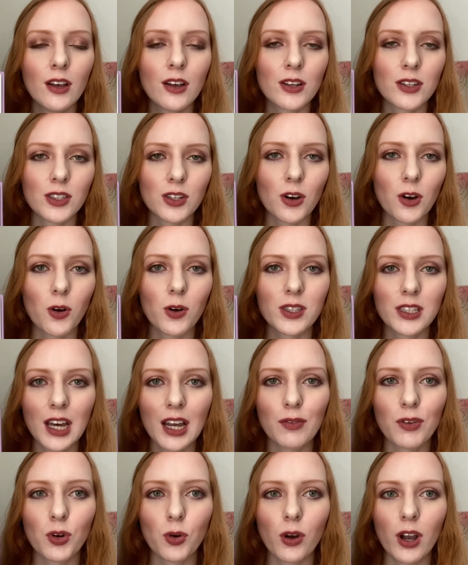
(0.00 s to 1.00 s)
So it's kind
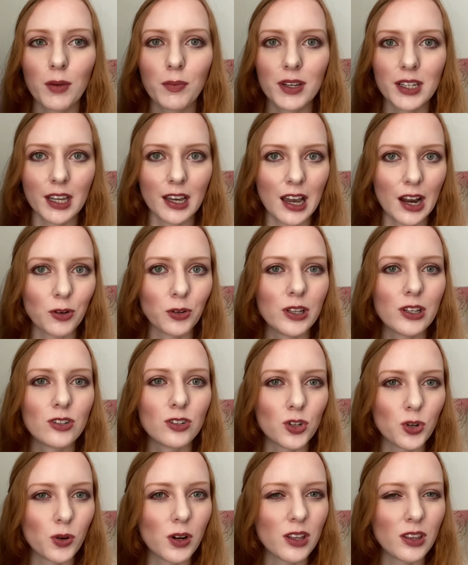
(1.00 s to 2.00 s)
of annoying because I can't really
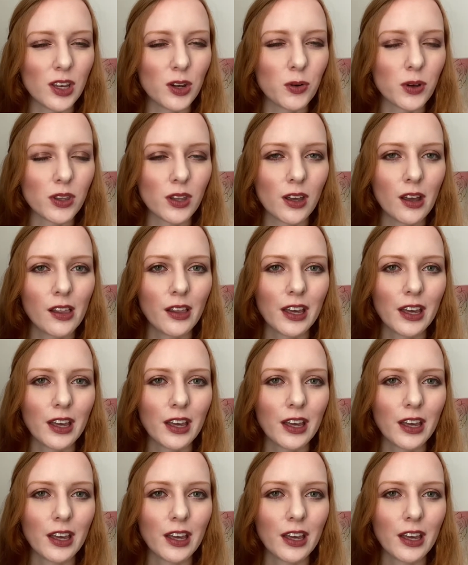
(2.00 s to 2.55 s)
do anything with it.